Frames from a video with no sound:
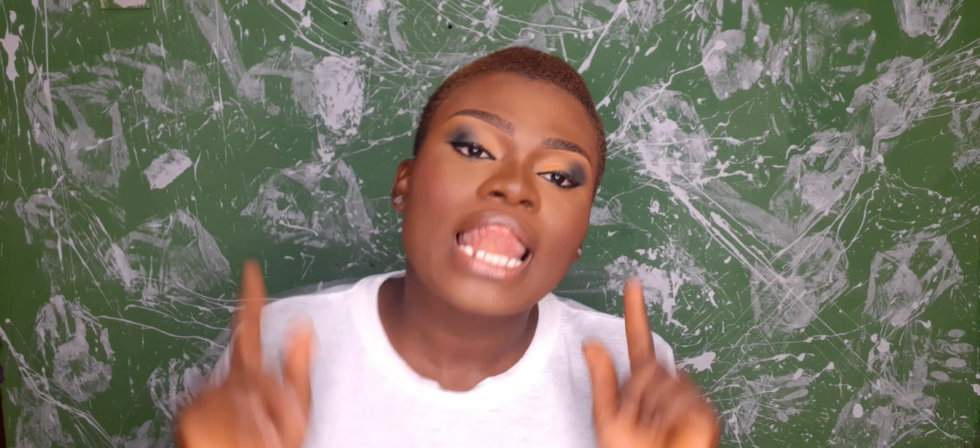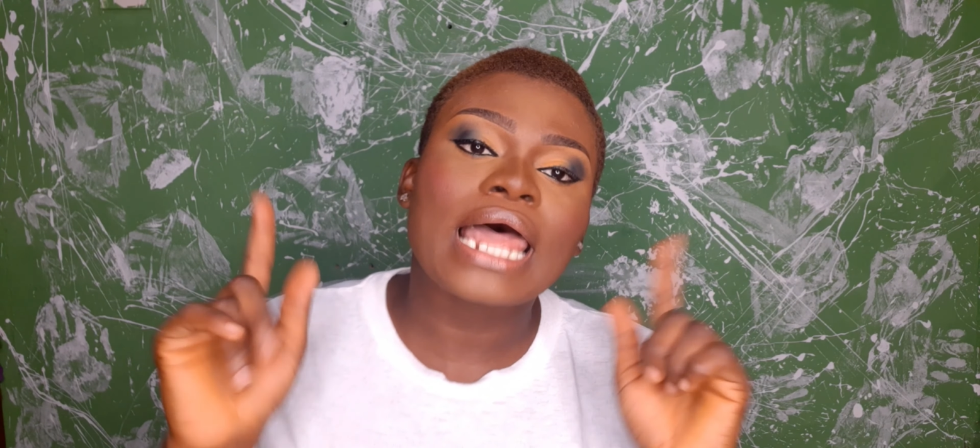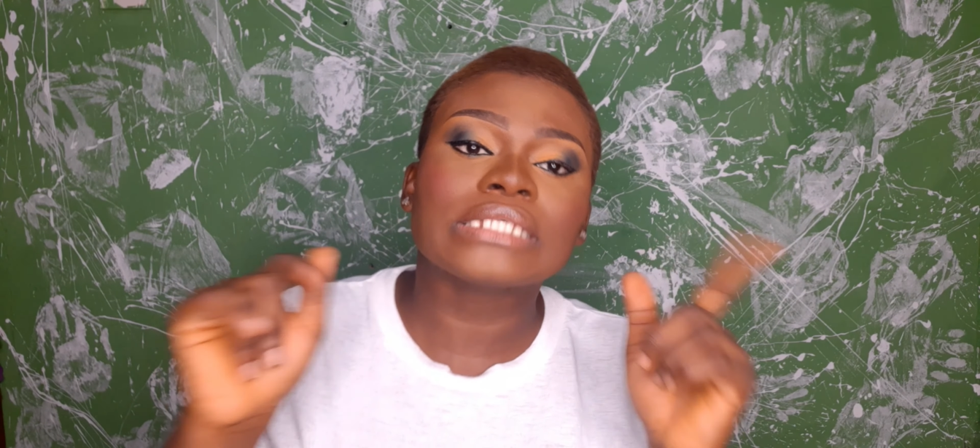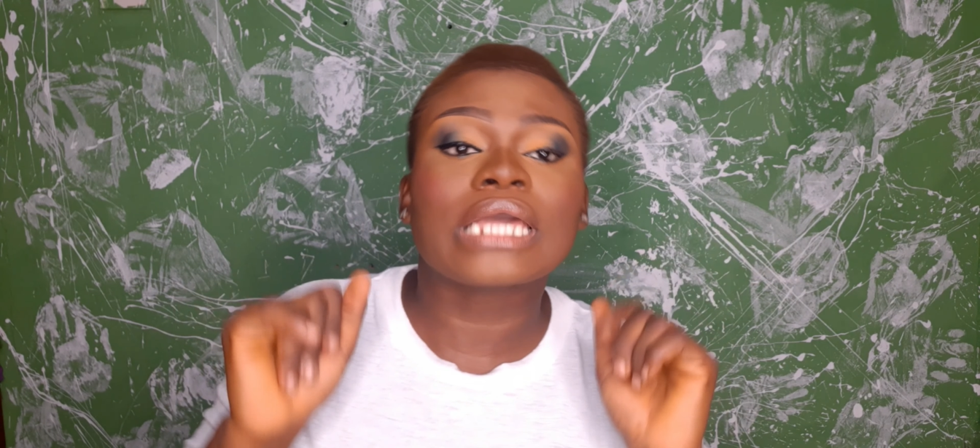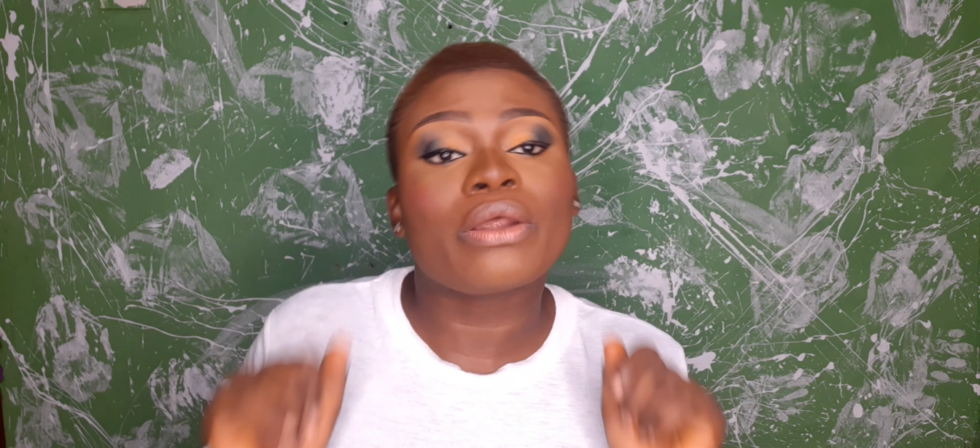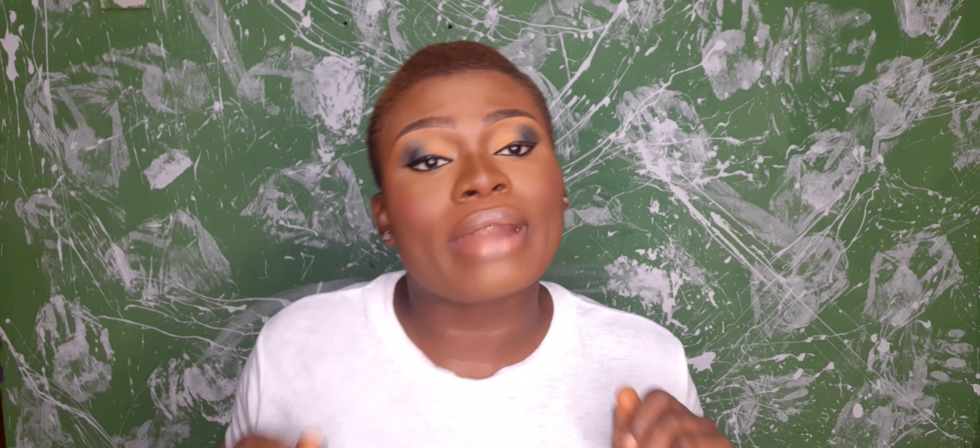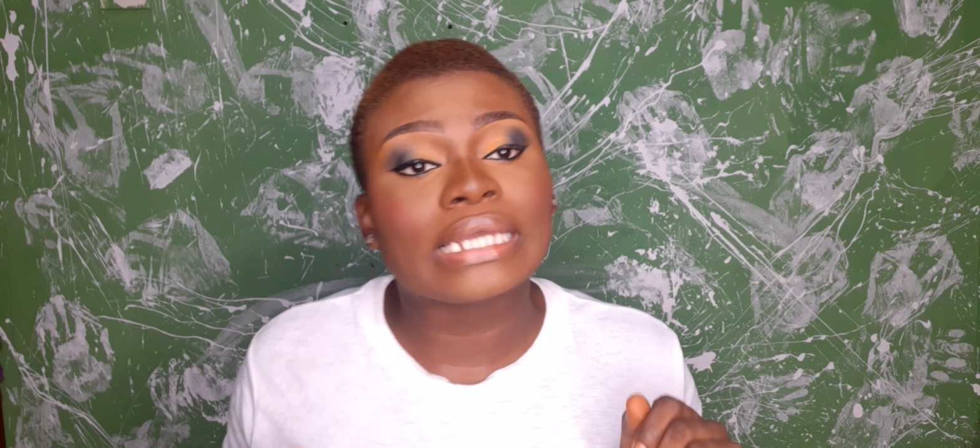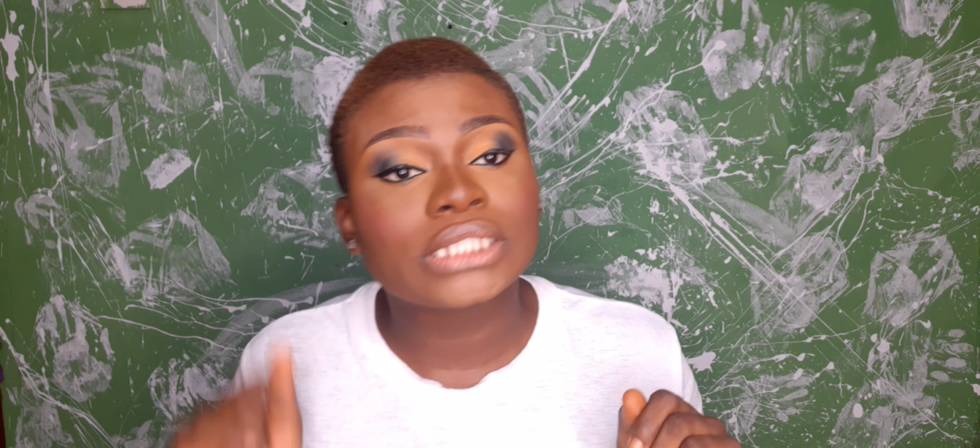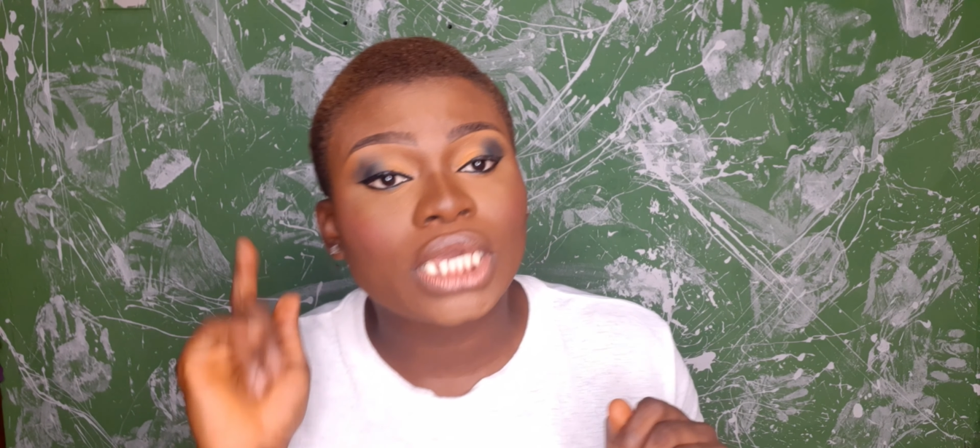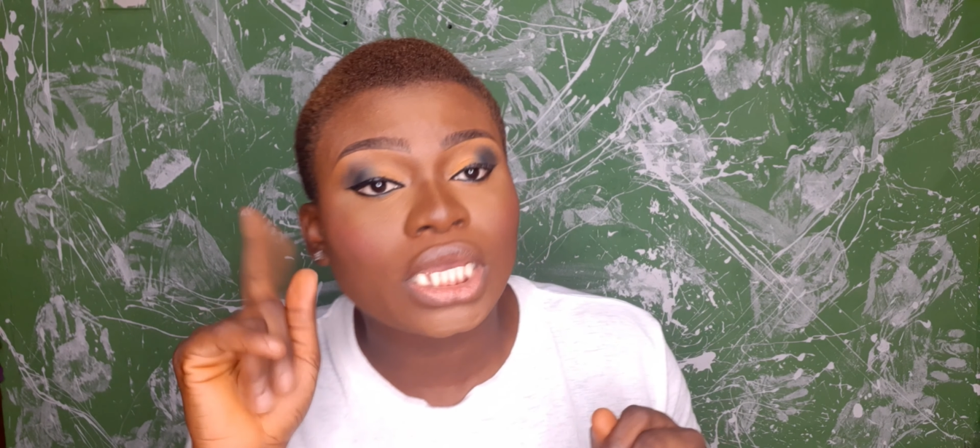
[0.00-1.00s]
Let's get
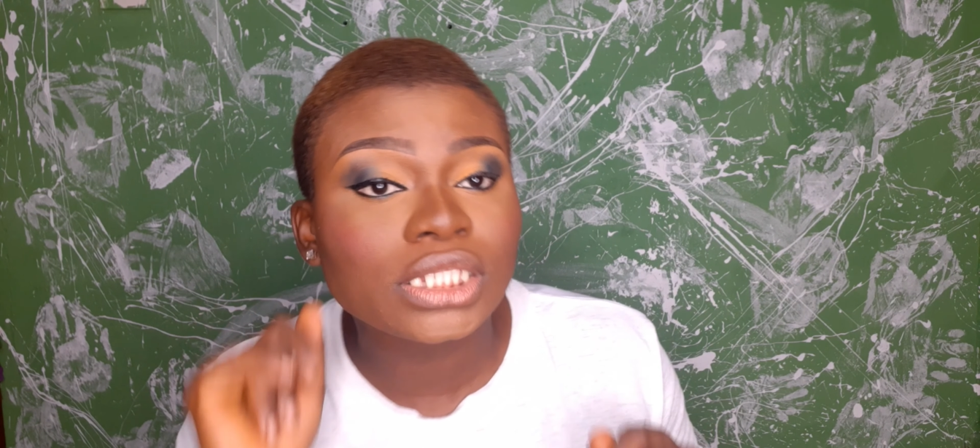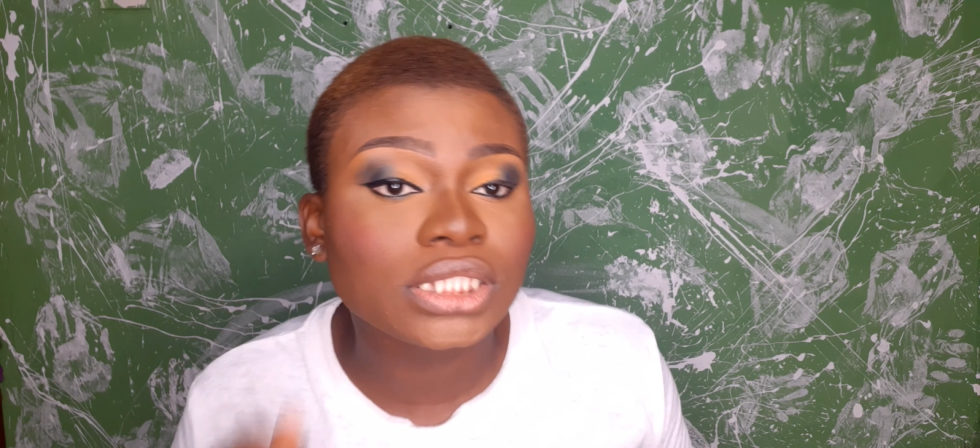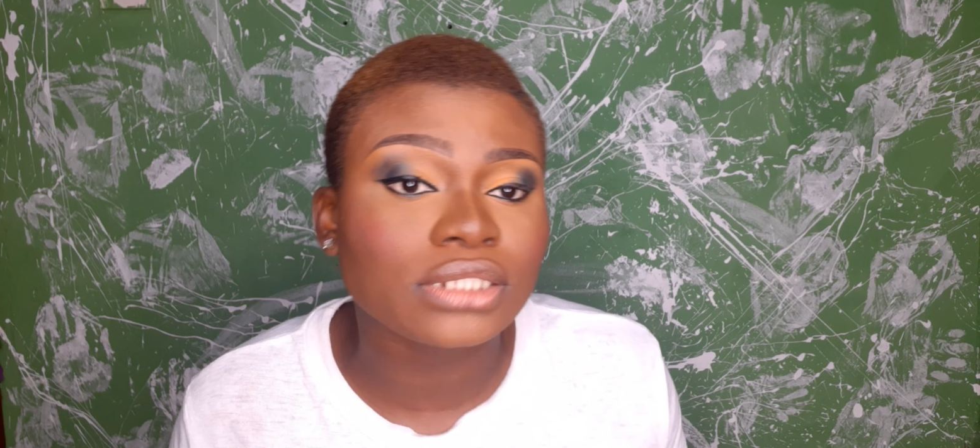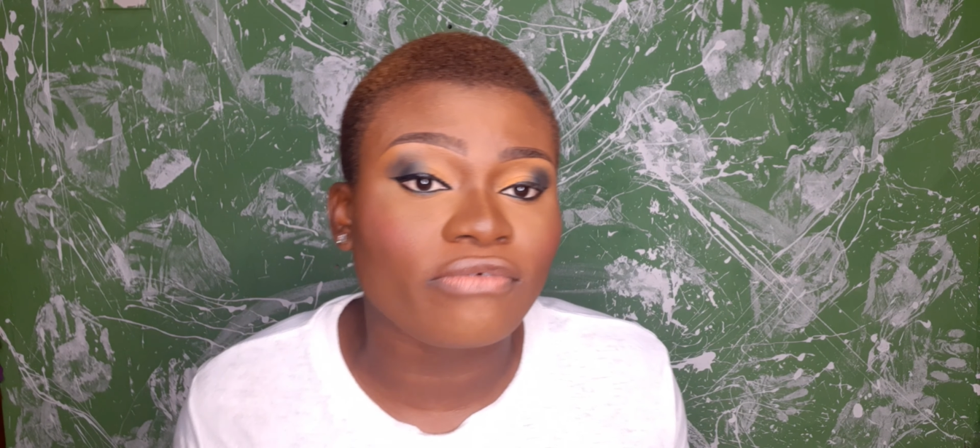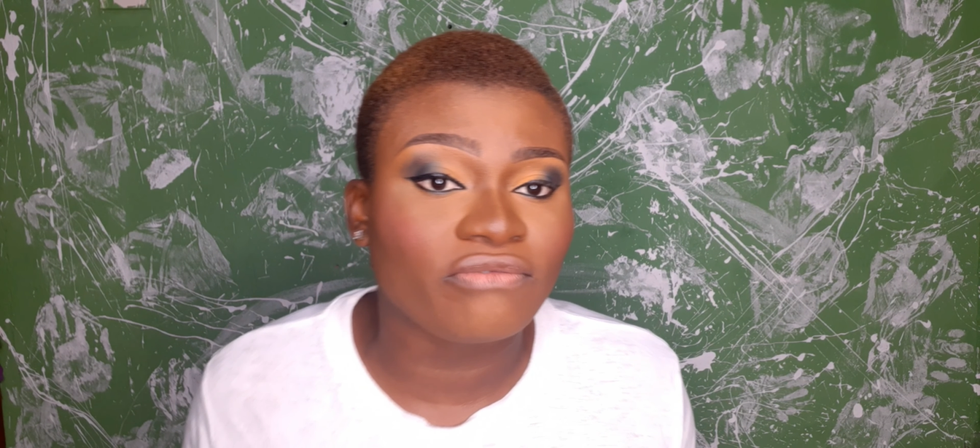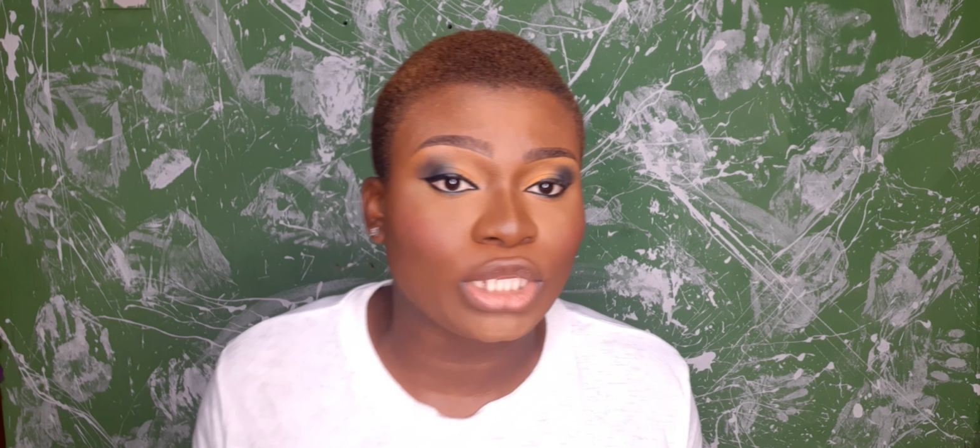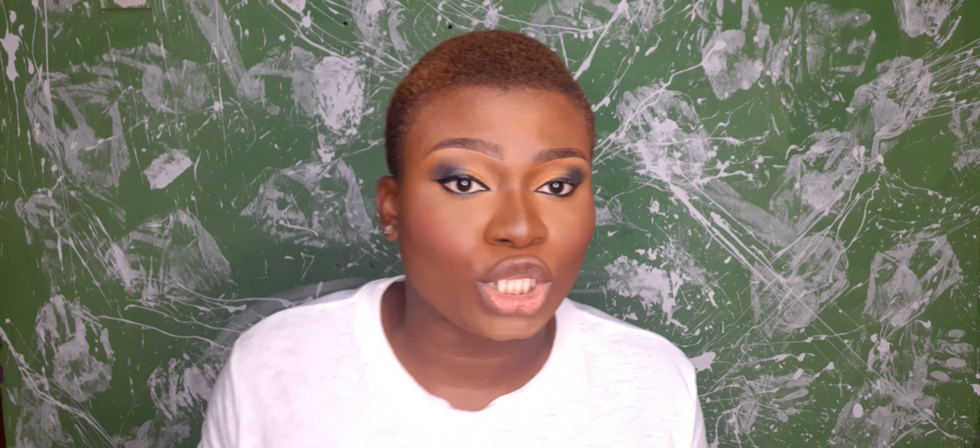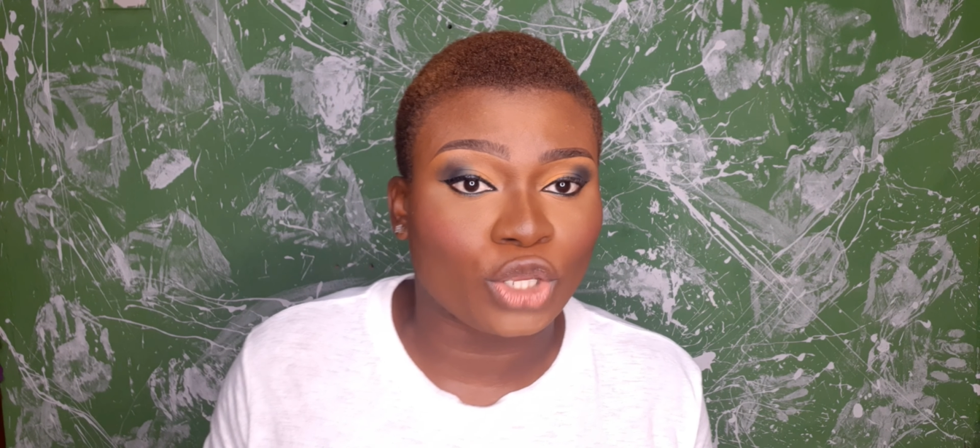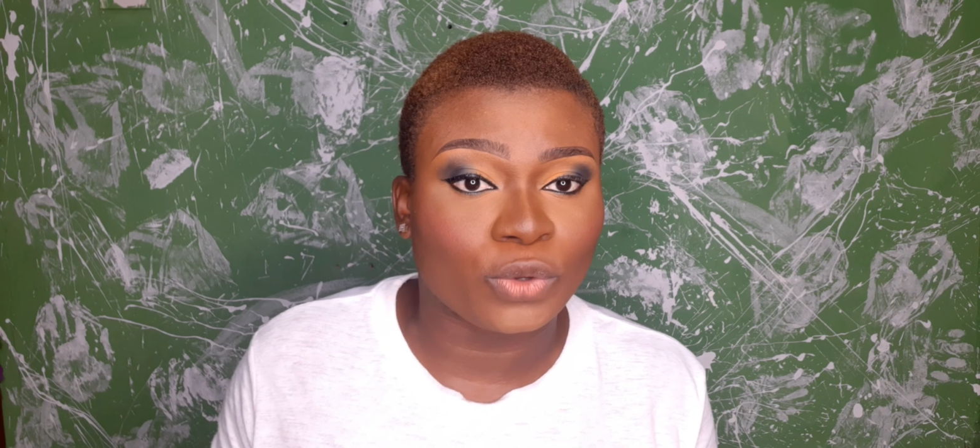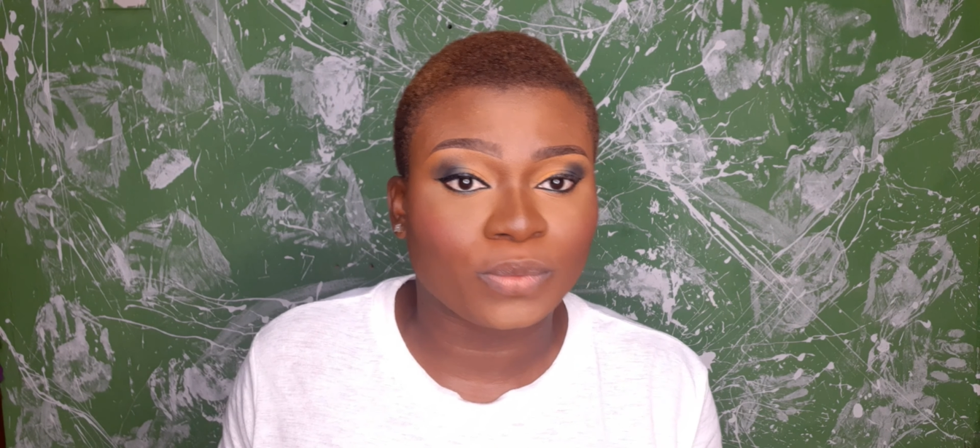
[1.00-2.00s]
right into the video.